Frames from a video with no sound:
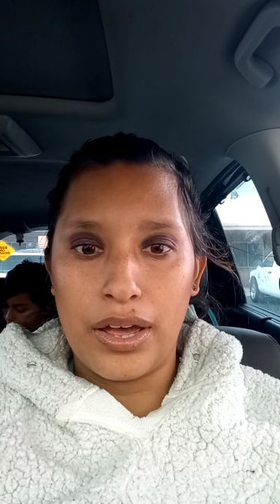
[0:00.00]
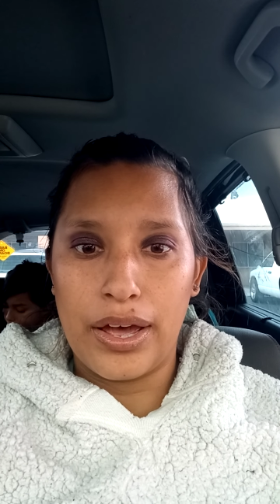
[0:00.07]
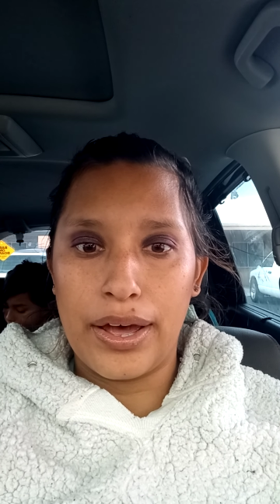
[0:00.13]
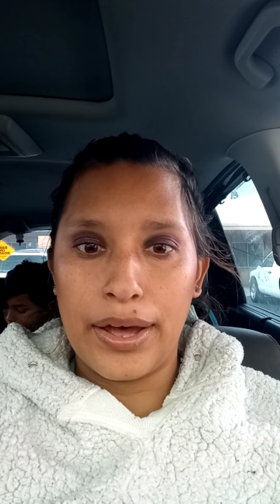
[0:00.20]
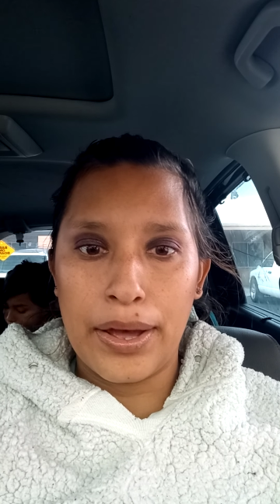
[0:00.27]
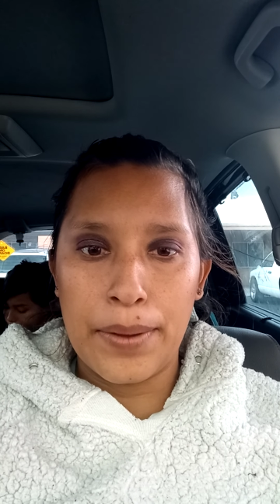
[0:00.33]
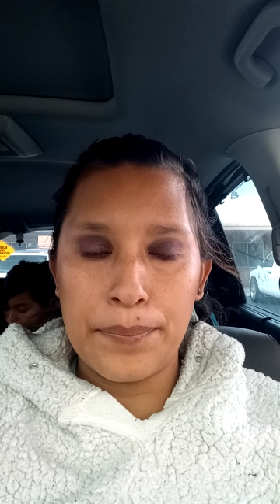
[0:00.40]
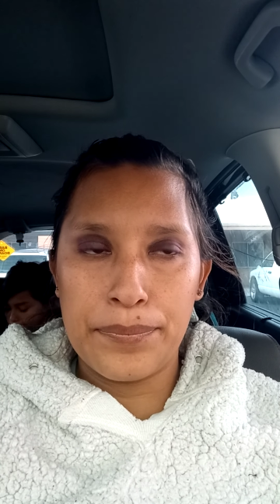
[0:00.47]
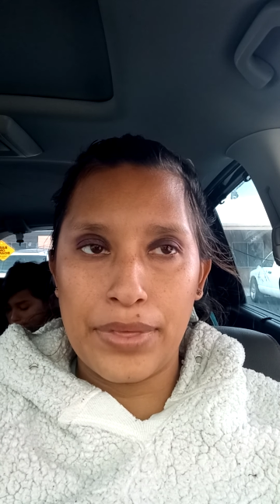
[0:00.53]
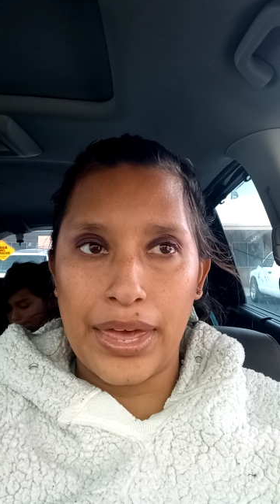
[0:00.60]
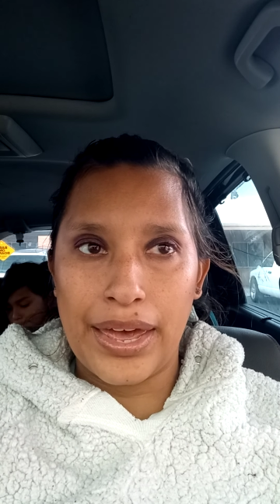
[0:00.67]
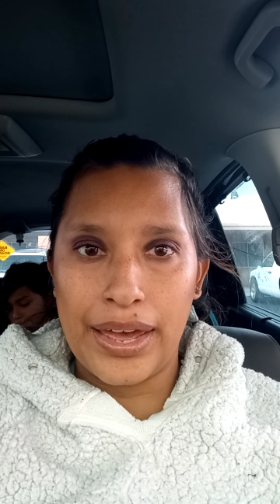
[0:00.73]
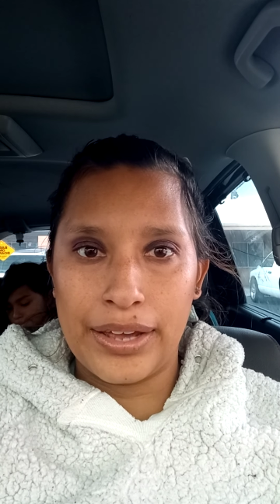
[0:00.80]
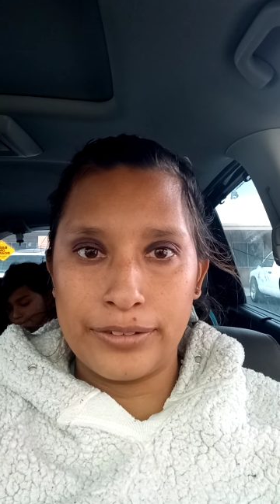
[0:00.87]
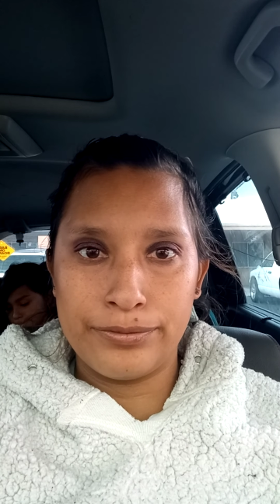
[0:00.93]

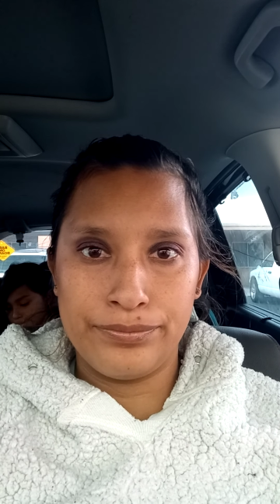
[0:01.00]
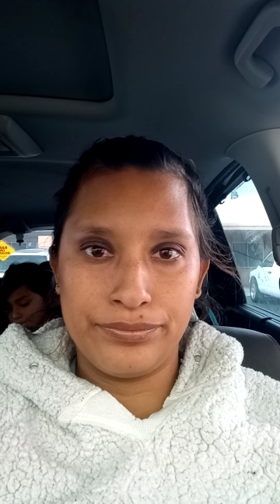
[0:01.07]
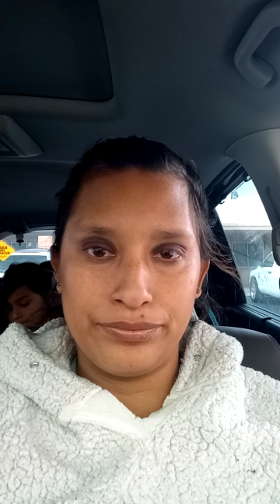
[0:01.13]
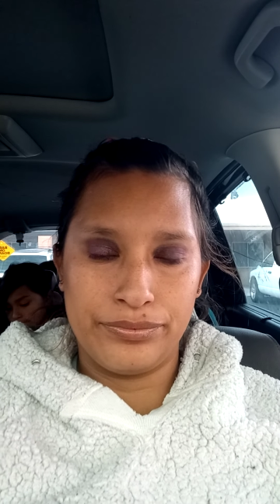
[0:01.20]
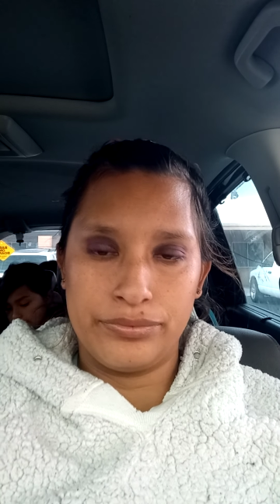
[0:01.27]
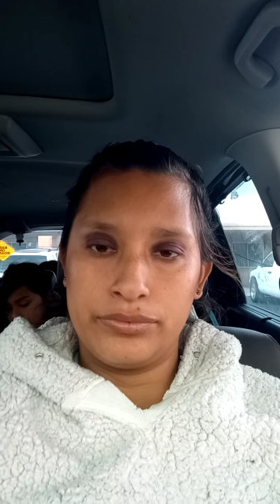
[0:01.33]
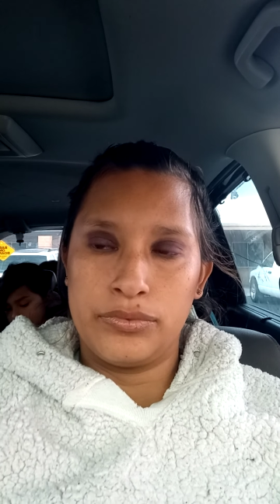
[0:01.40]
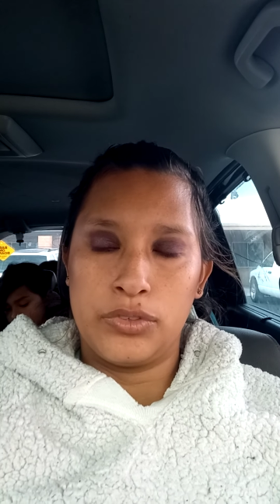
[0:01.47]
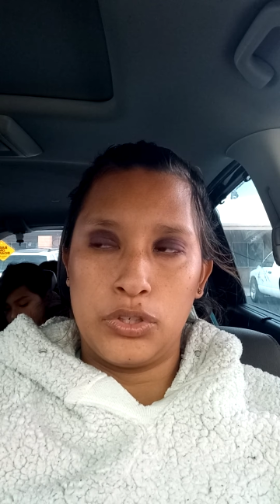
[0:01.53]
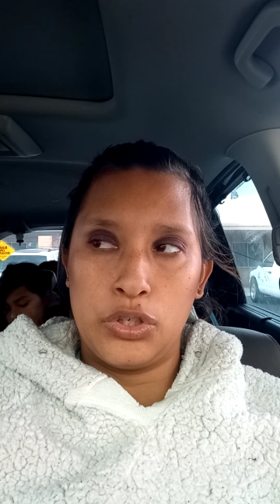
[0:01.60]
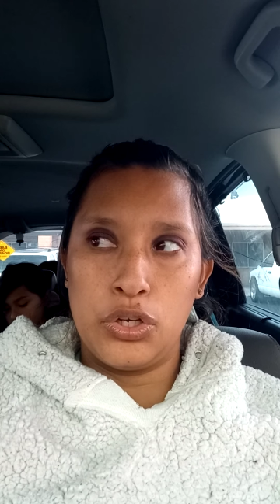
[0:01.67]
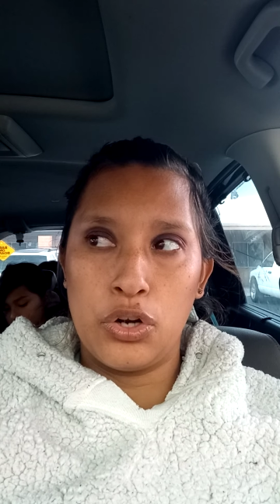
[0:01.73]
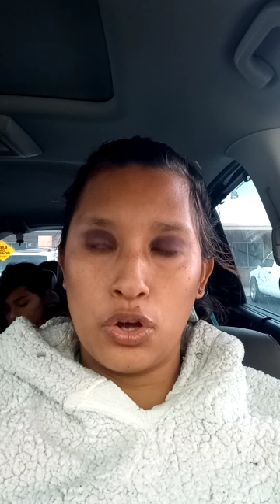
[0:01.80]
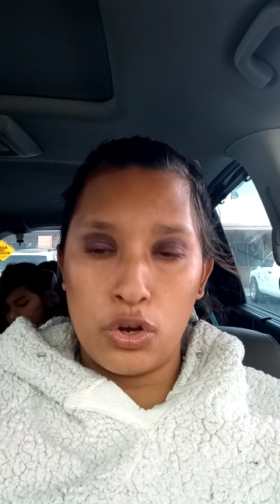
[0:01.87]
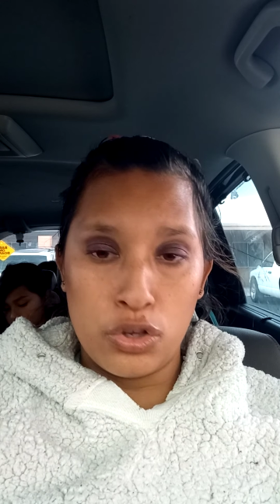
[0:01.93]
that
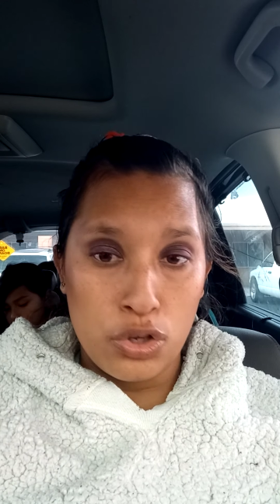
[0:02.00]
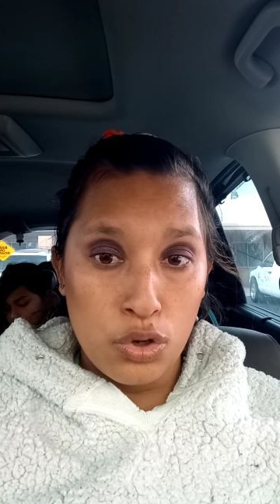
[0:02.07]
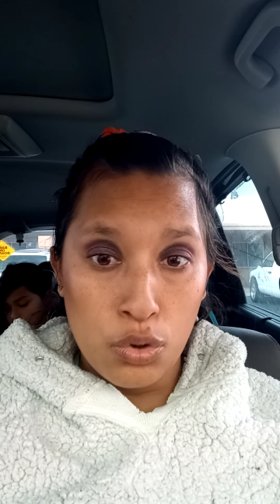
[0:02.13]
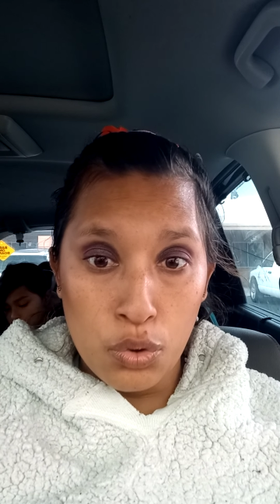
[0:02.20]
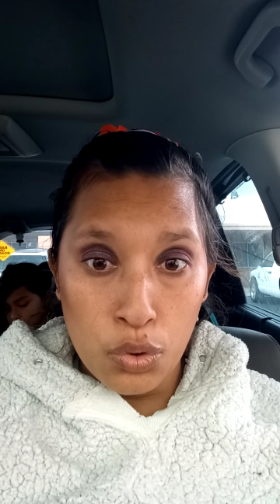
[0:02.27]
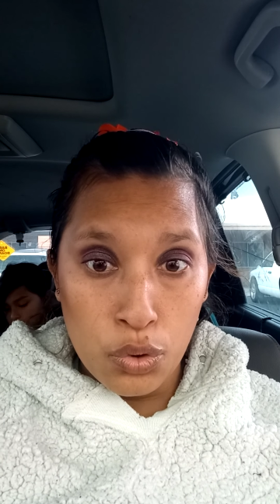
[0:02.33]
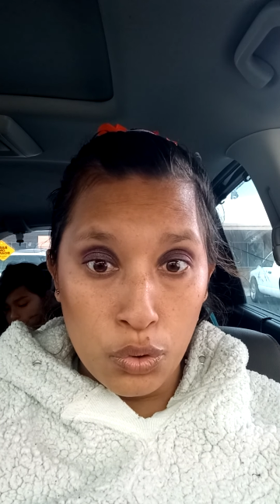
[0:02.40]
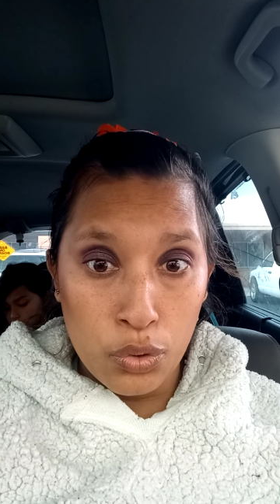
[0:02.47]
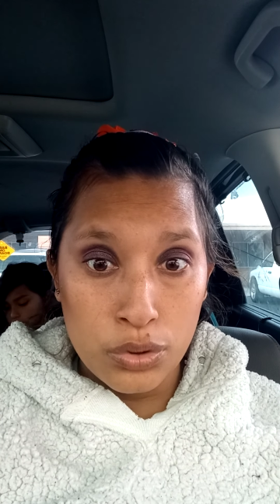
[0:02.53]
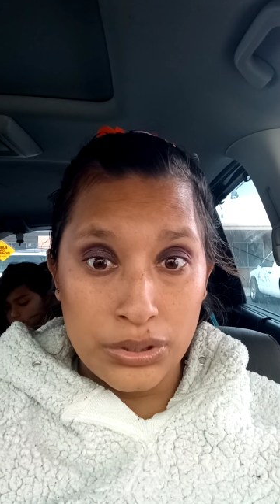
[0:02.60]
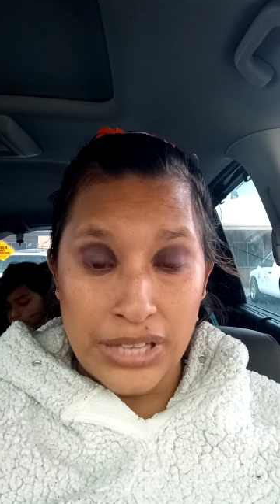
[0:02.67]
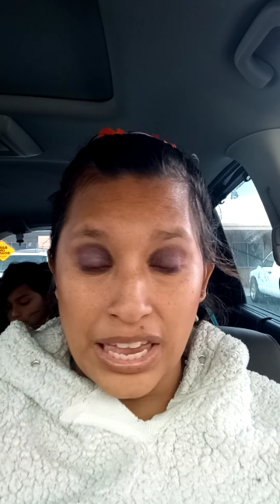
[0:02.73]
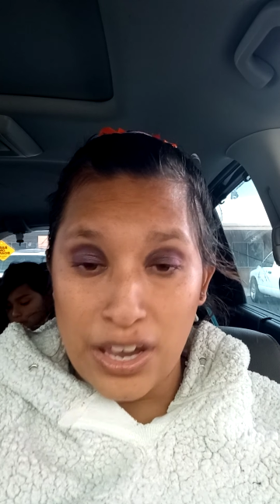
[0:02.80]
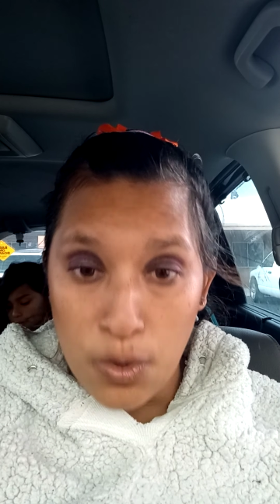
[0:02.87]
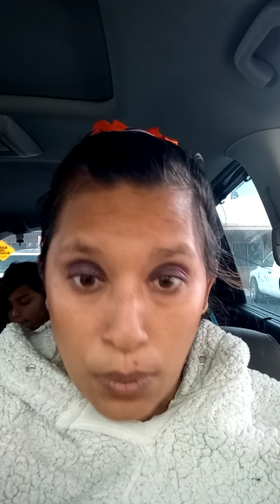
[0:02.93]
you
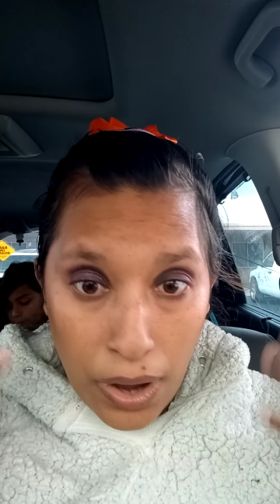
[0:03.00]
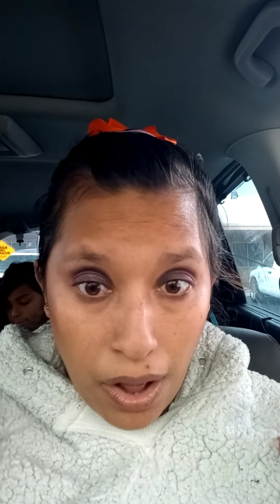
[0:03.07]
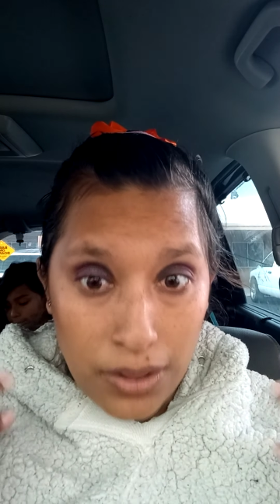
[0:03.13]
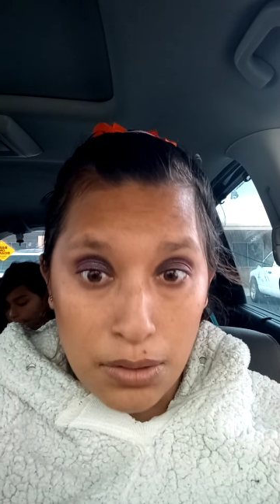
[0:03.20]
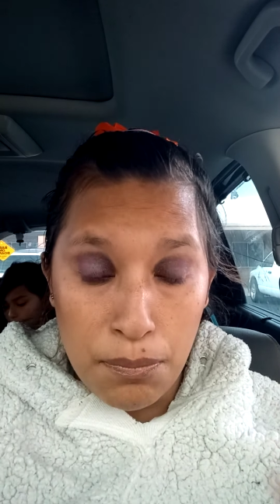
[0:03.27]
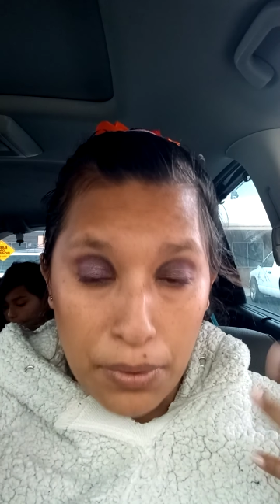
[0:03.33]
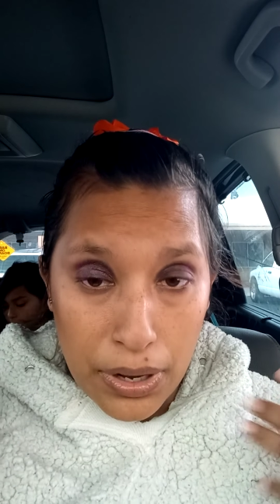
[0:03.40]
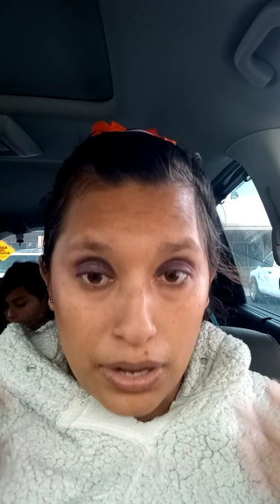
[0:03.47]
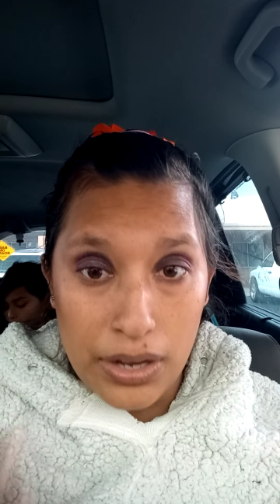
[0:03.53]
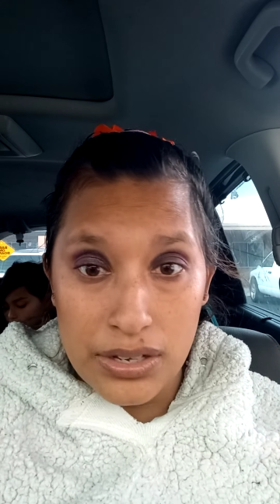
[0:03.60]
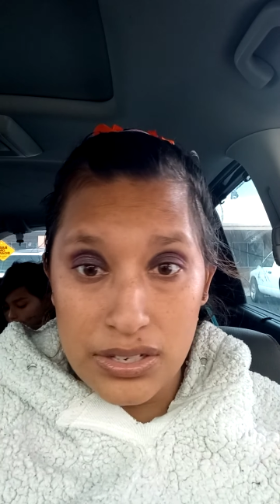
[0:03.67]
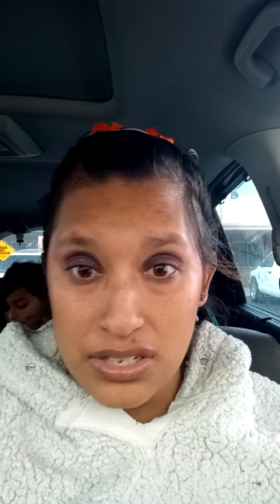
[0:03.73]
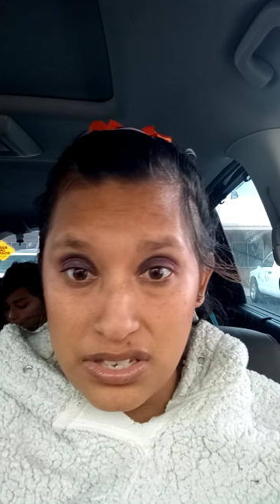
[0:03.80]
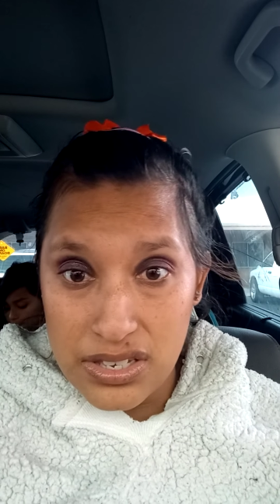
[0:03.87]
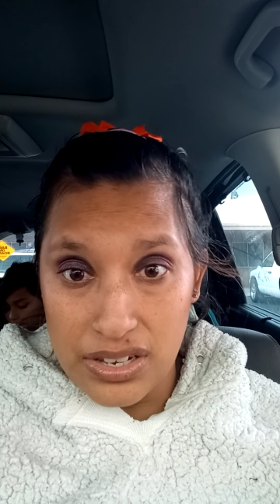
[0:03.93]
take away all the
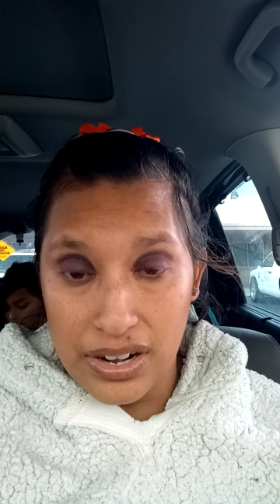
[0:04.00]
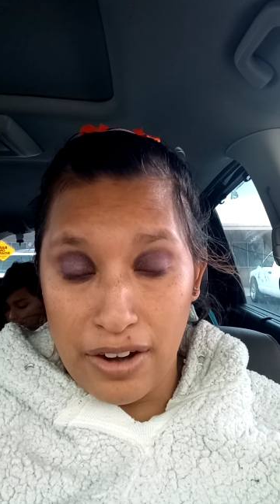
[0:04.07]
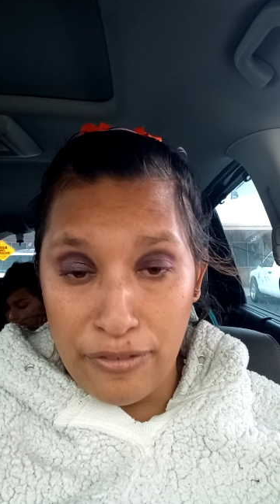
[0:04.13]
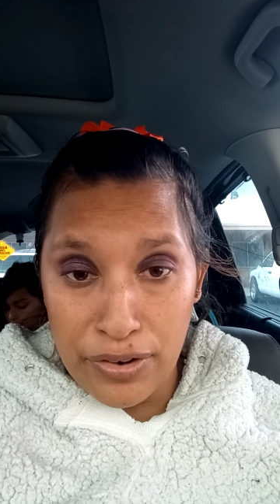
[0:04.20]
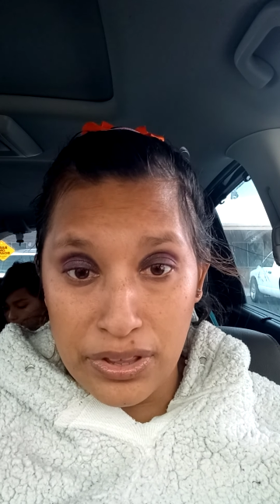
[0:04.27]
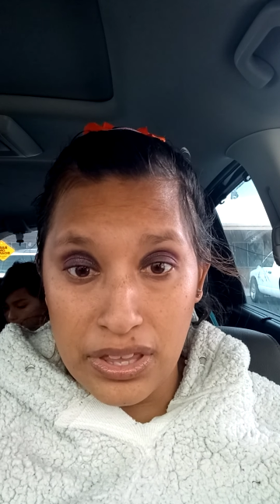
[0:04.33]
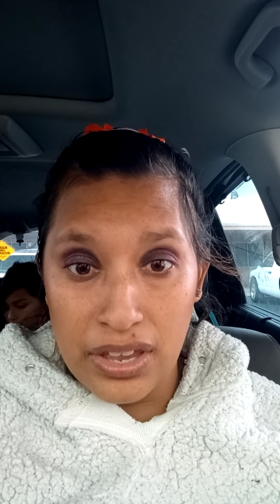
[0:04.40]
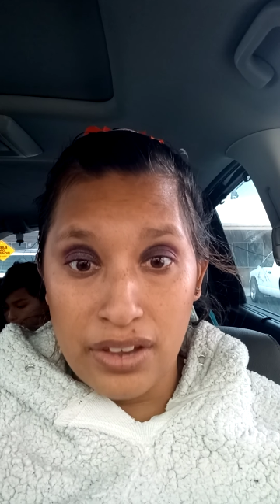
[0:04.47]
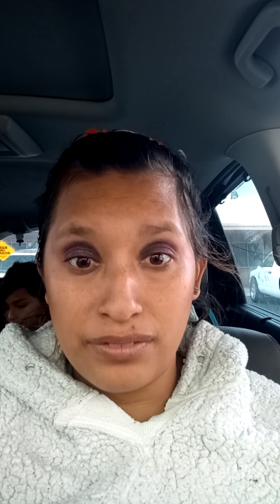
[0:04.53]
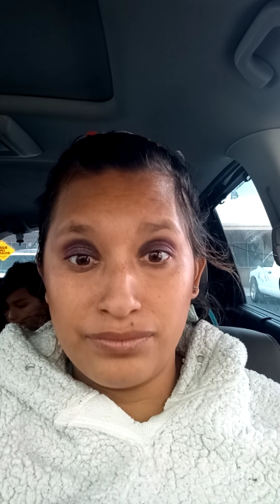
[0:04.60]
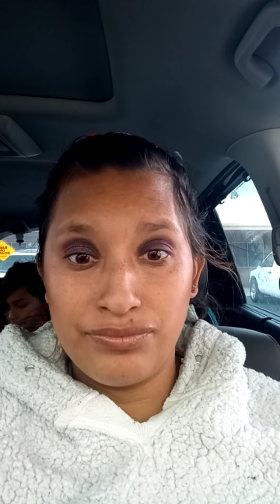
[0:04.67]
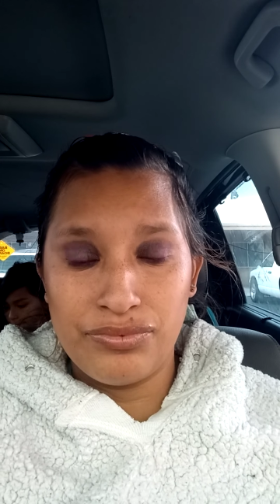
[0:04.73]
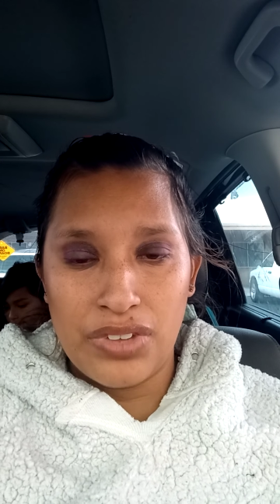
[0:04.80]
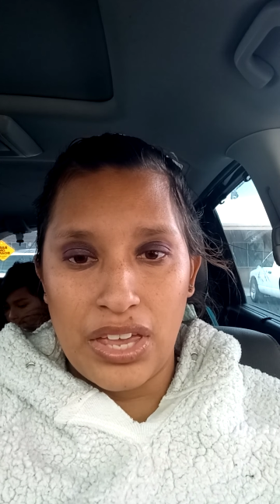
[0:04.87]
bugs and everything,